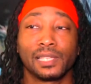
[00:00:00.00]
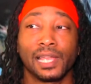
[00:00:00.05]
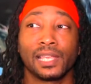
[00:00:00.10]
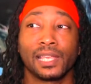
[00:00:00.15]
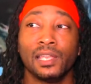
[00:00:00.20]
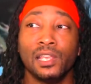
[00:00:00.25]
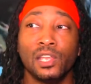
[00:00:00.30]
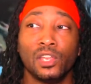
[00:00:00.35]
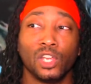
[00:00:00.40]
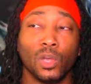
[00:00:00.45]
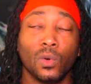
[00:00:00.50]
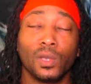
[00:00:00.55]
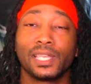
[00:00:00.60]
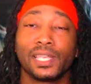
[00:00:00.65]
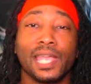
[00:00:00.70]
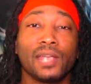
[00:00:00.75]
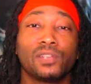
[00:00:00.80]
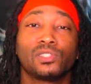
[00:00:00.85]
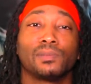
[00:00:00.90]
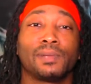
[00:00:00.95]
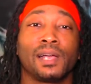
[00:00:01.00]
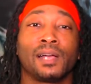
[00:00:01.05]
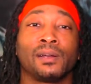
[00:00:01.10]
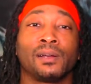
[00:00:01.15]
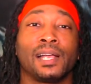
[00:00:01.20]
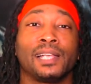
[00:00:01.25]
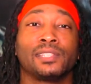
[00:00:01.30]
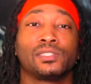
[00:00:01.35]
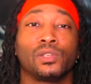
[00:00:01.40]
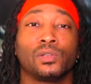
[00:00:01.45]
Like no one cares about
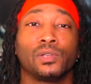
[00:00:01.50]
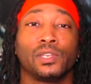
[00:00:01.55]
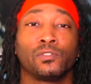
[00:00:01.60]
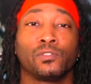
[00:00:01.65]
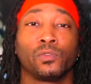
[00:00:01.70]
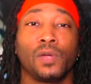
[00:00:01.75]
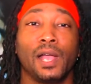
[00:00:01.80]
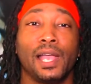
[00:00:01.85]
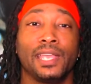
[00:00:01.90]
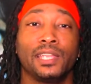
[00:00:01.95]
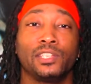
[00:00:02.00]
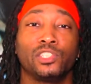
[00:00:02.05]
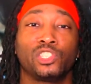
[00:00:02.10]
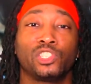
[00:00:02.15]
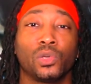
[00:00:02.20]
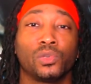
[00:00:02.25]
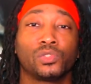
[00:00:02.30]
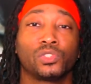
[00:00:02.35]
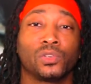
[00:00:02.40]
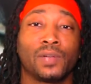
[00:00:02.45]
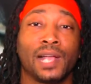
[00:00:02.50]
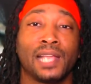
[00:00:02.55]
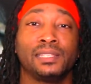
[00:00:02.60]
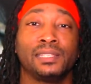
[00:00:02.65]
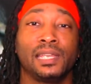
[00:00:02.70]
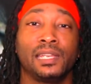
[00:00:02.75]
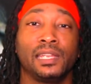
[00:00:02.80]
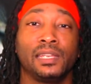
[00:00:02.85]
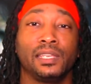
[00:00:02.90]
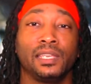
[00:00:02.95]
Ryan. So if Ryan shows her
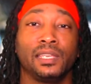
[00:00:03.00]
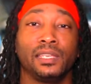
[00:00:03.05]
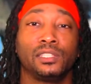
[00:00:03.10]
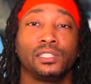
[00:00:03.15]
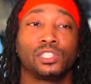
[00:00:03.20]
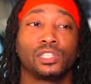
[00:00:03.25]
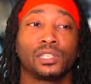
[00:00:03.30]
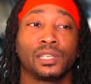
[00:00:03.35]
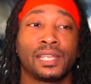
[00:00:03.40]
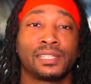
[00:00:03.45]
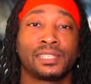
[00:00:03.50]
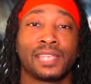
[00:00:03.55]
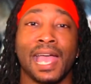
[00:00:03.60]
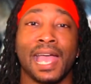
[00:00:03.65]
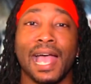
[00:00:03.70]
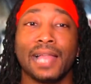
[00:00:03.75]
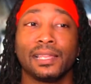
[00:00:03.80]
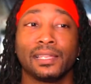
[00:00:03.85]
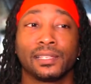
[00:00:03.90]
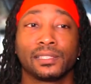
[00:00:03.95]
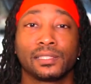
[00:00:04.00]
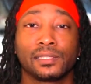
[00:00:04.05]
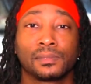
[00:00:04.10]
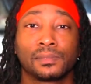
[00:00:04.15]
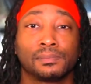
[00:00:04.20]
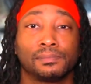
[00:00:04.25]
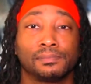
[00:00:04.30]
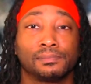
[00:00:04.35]
identity to, to Alice,